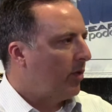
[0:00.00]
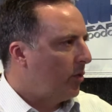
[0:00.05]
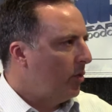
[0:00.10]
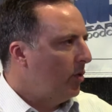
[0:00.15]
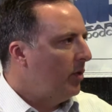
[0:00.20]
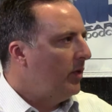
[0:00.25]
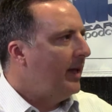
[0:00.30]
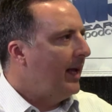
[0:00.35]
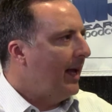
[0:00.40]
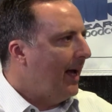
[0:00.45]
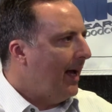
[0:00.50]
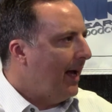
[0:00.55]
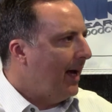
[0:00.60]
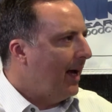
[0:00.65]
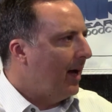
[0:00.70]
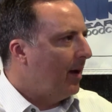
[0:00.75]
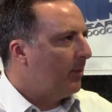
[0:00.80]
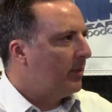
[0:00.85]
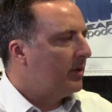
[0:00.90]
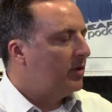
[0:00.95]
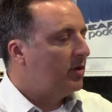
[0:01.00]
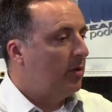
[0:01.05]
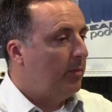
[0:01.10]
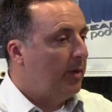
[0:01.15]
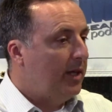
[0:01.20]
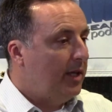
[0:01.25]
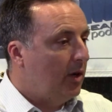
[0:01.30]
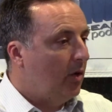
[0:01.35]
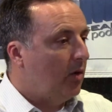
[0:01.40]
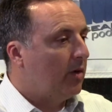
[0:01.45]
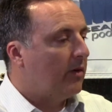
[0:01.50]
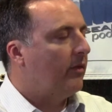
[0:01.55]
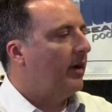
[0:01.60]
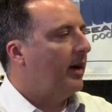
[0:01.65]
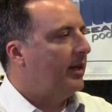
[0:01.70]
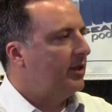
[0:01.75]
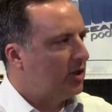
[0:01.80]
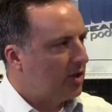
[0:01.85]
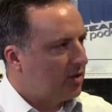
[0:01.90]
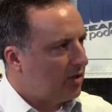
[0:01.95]
through the app to be
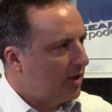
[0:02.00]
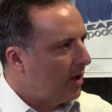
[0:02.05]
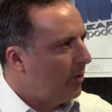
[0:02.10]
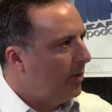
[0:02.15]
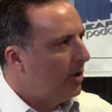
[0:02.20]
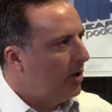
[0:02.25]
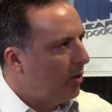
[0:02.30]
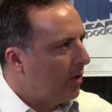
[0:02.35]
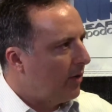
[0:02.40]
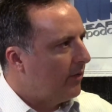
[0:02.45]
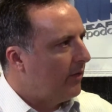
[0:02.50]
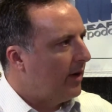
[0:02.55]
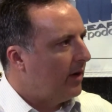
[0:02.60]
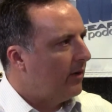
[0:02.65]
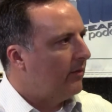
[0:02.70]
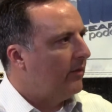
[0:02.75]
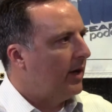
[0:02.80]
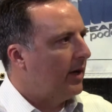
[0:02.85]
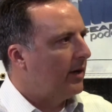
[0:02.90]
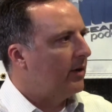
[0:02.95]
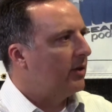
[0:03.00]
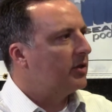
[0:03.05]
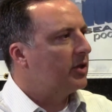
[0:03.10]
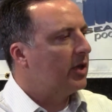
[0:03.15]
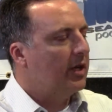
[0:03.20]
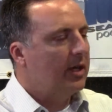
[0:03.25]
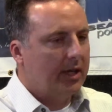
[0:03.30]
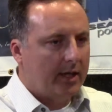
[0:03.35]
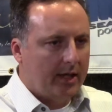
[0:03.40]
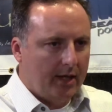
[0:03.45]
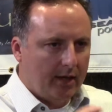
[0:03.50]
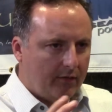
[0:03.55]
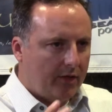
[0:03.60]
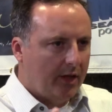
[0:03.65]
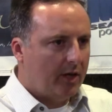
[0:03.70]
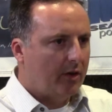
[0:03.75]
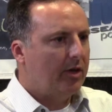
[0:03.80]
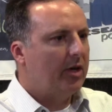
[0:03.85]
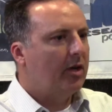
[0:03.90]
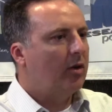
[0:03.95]
notified, just like we do our firefighters, if
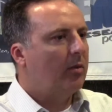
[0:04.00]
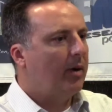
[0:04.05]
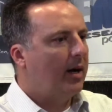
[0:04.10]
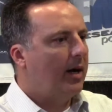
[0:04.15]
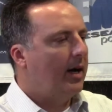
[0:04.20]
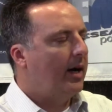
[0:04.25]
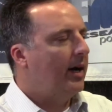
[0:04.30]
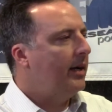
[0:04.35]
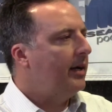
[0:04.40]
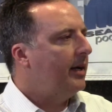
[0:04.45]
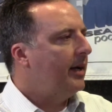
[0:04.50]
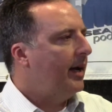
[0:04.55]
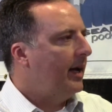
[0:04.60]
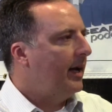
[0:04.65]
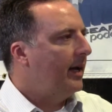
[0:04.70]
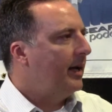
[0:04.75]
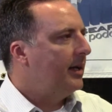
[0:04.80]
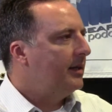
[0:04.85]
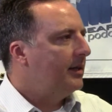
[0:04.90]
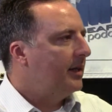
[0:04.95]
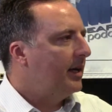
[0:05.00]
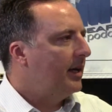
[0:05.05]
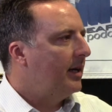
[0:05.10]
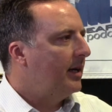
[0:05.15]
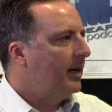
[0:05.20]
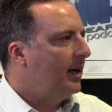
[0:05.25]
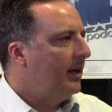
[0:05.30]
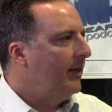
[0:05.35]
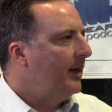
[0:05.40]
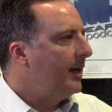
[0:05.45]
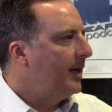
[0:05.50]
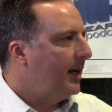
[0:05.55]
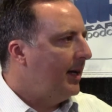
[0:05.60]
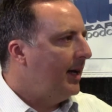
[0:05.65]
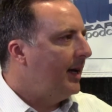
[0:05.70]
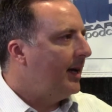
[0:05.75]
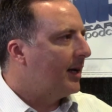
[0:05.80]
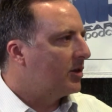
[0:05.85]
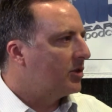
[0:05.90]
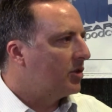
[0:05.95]
they're nearby, and, uh, and they can
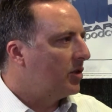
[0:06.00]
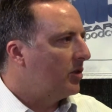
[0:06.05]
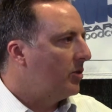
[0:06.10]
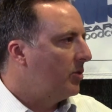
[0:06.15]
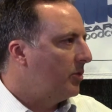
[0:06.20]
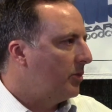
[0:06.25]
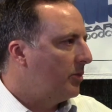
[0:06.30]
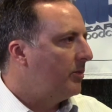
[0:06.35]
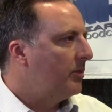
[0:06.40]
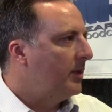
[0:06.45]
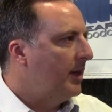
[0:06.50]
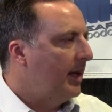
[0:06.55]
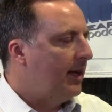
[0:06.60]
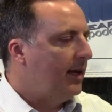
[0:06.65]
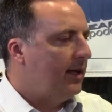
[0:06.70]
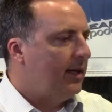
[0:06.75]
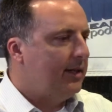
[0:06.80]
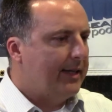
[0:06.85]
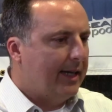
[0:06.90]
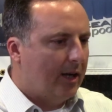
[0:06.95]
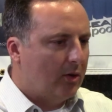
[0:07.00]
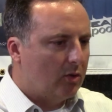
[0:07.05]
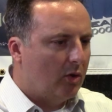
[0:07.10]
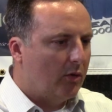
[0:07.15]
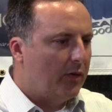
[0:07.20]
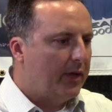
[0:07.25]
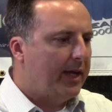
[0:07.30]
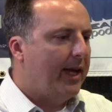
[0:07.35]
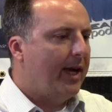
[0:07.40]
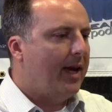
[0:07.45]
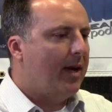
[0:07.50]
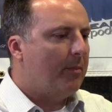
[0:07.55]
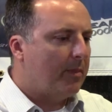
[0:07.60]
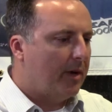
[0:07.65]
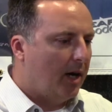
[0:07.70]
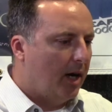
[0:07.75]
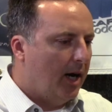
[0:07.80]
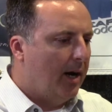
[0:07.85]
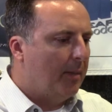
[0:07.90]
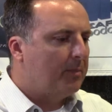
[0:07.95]
act. So they download the app,
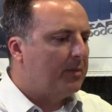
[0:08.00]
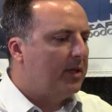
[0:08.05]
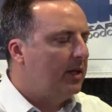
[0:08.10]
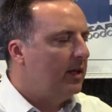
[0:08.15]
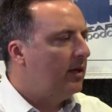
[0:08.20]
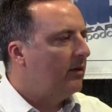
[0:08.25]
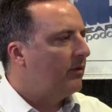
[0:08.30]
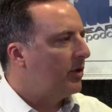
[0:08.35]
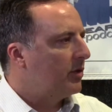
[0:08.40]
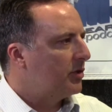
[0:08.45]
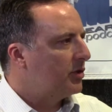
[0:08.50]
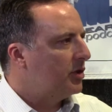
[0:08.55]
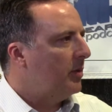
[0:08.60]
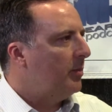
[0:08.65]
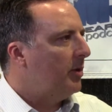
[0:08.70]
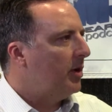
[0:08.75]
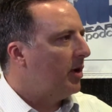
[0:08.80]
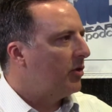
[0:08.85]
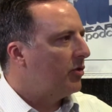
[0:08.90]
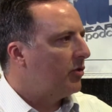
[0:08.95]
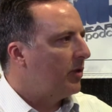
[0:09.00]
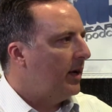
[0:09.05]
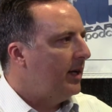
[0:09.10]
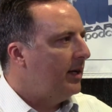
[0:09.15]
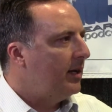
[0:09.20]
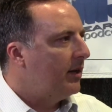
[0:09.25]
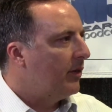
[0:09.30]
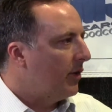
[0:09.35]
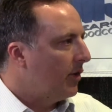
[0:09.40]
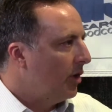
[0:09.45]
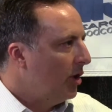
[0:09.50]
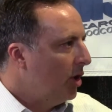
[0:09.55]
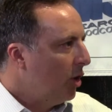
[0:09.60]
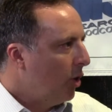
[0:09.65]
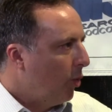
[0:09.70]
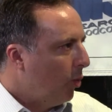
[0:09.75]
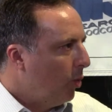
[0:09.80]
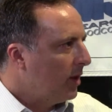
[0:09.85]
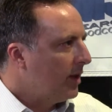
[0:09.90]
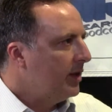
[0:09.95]
opt in if they're C P R trained and they're
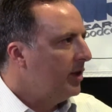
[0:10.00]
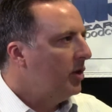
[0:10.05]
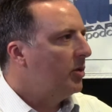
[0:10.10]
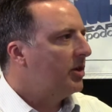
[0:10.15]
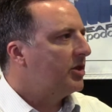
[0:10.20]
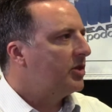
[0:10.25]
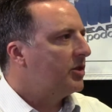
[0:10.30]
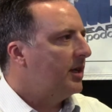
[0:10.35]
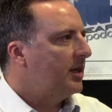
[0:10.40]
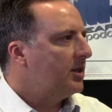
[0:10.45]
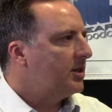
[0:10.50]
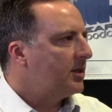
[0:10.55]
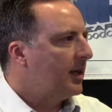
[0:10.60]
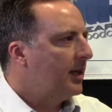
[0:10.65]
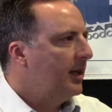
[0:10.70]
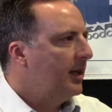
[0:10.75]
willing to assist,